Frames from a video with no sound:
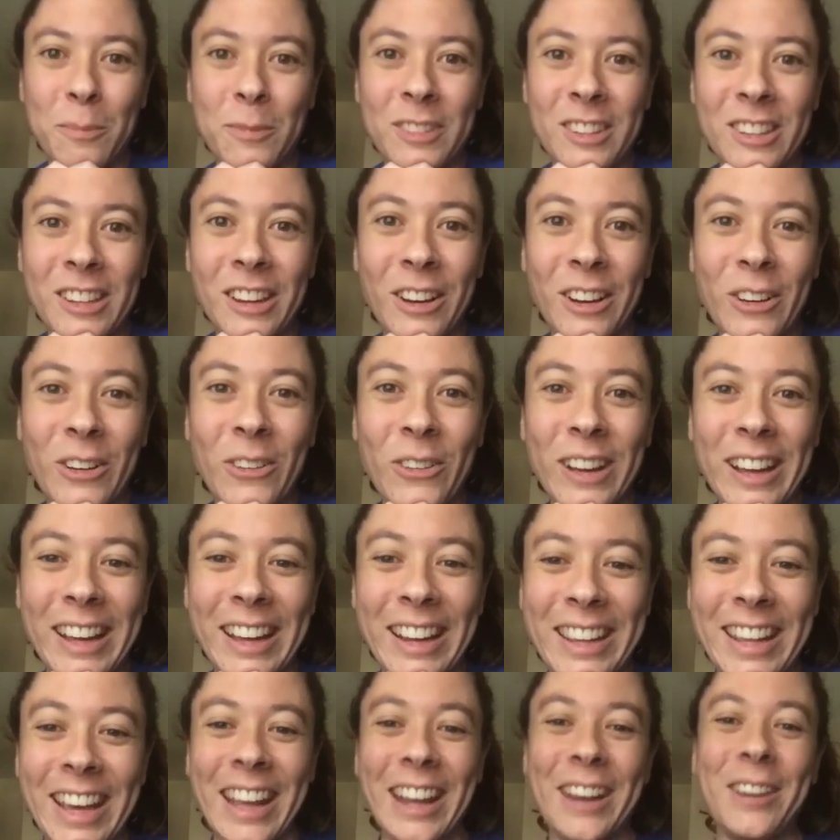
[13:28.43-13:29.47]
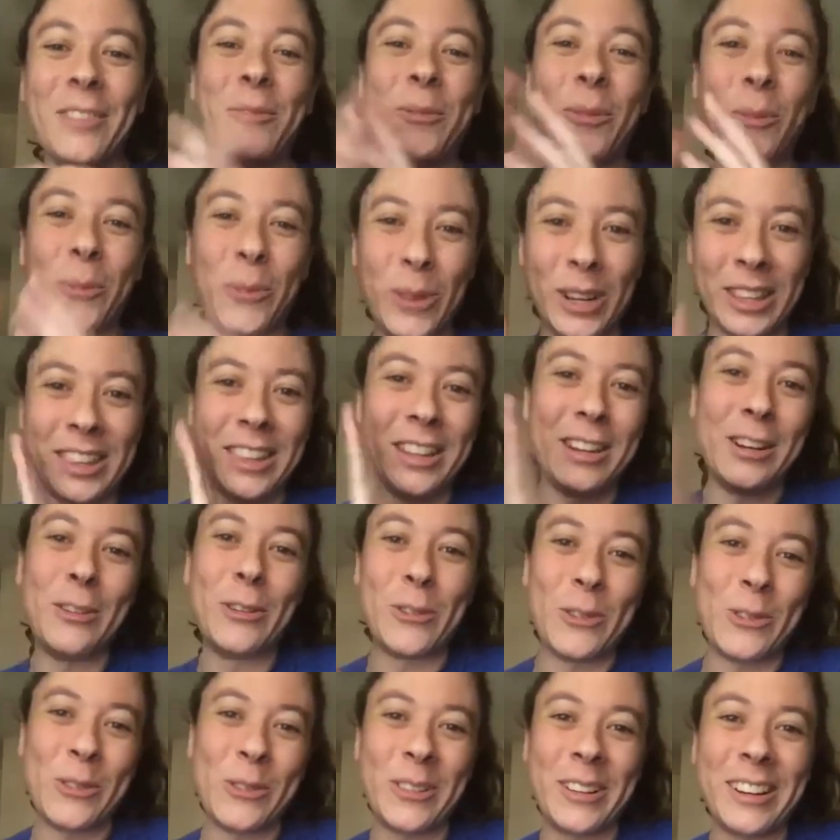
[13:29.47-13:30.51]
So, and then with the
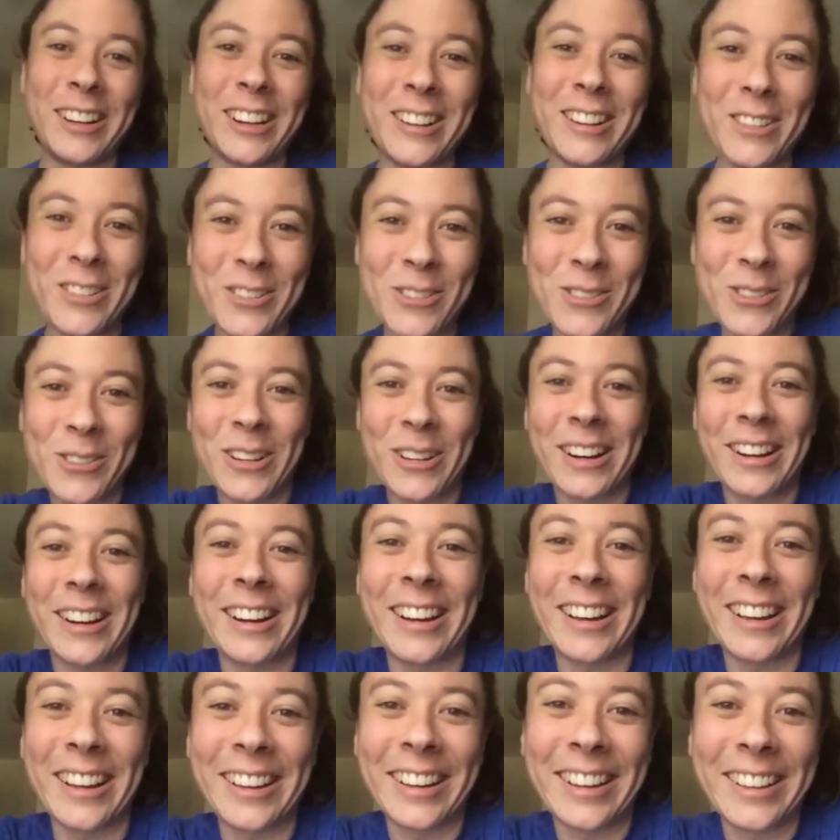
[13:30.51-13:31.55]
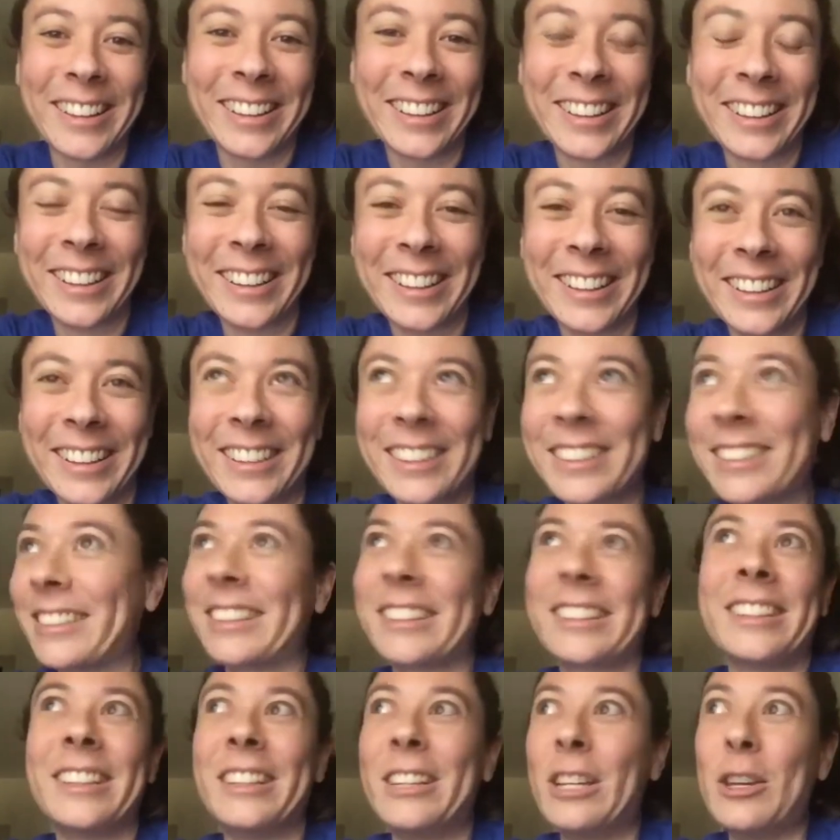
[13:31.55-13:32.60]
new new uh,
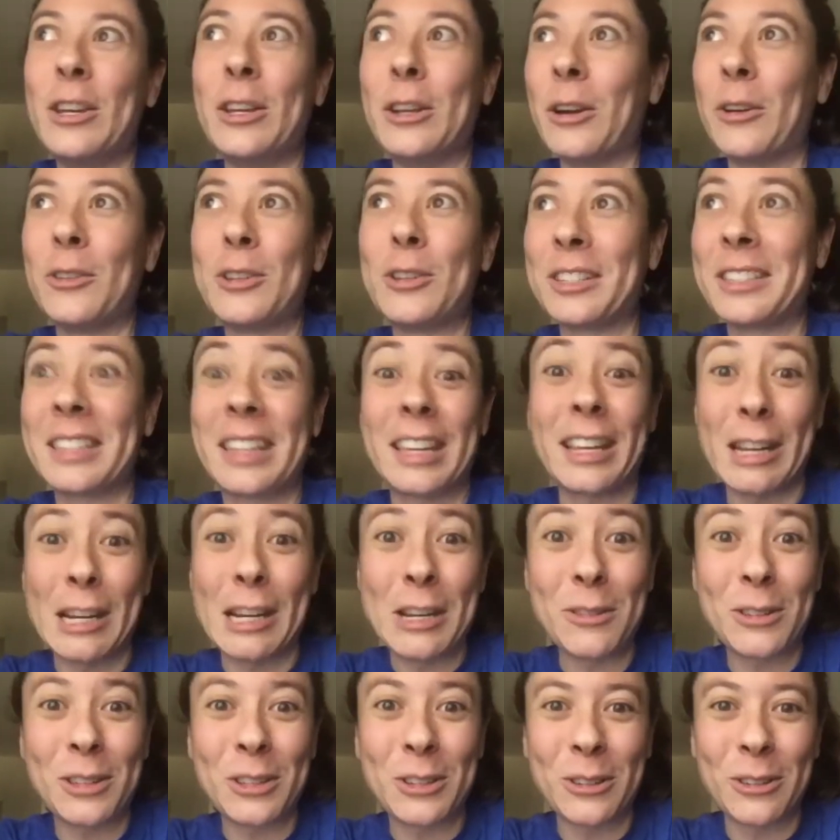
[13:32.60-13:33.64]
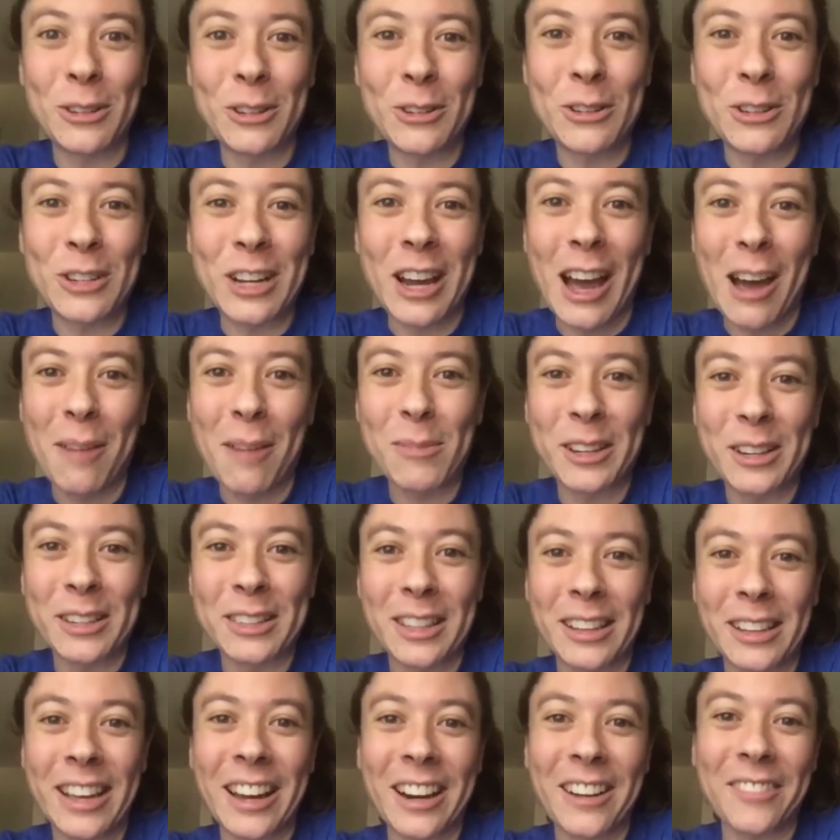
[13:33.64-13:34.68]
you know just getting used to a new job there's a
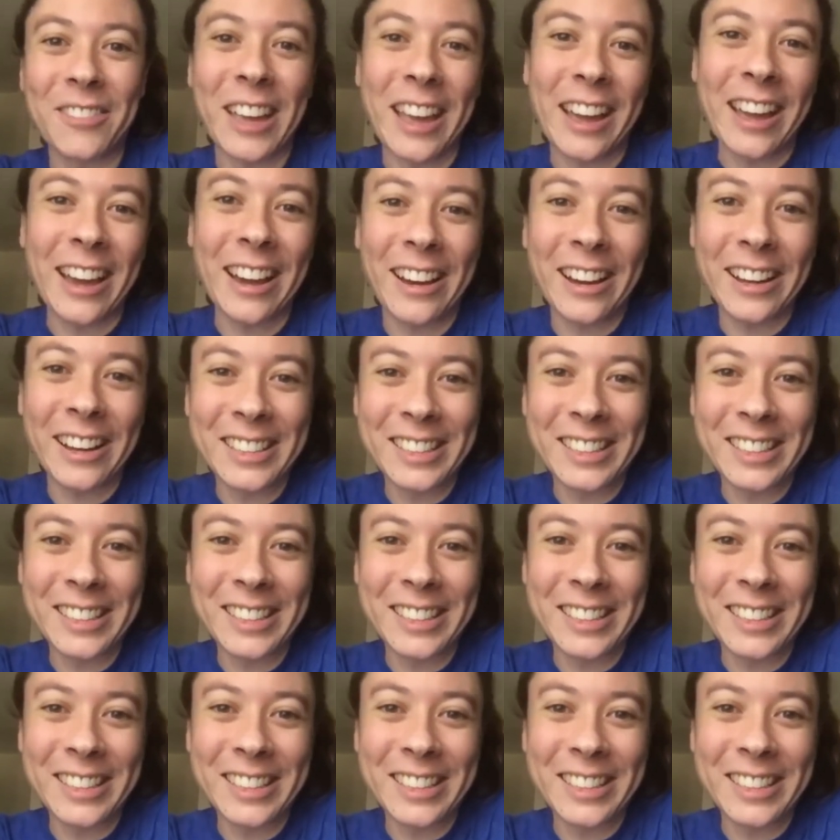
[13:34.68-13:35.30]
lot of chaos